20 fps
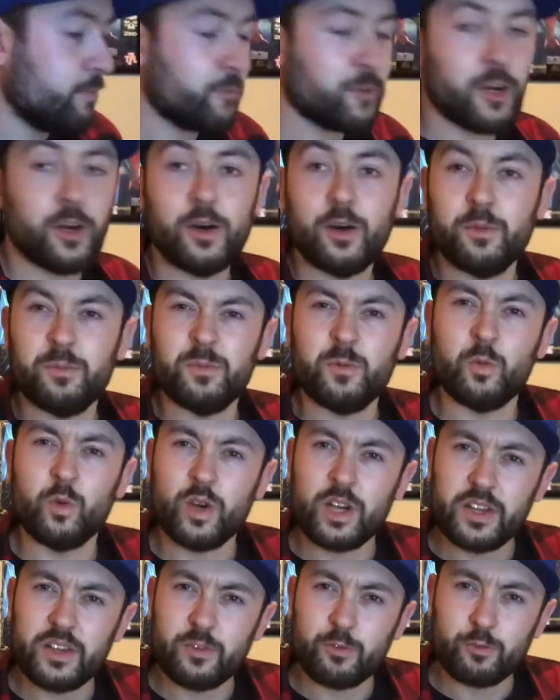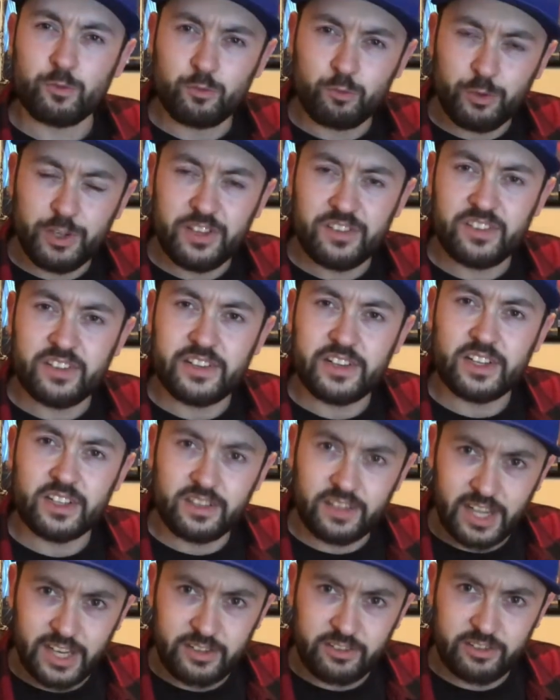from one of the recent
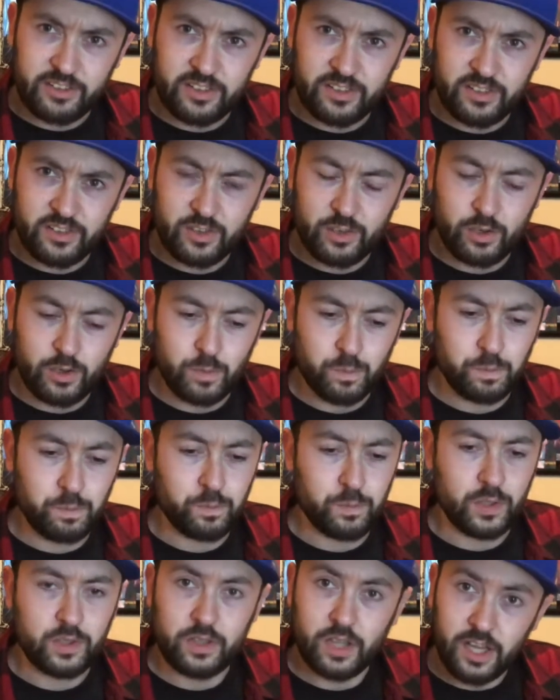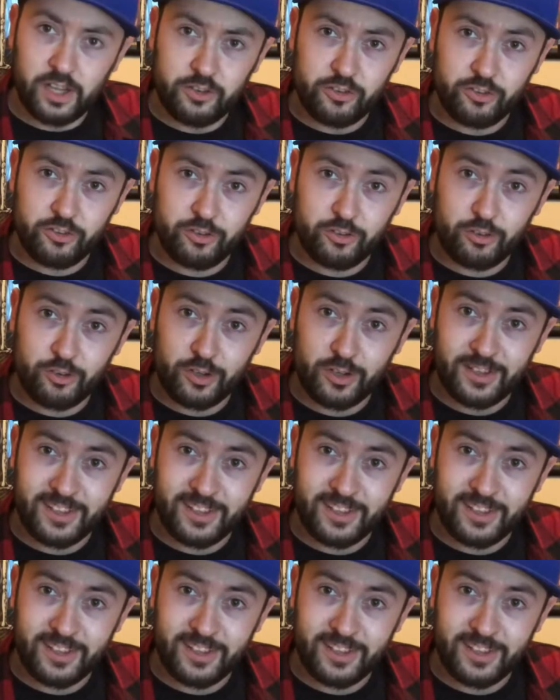collections called Plush.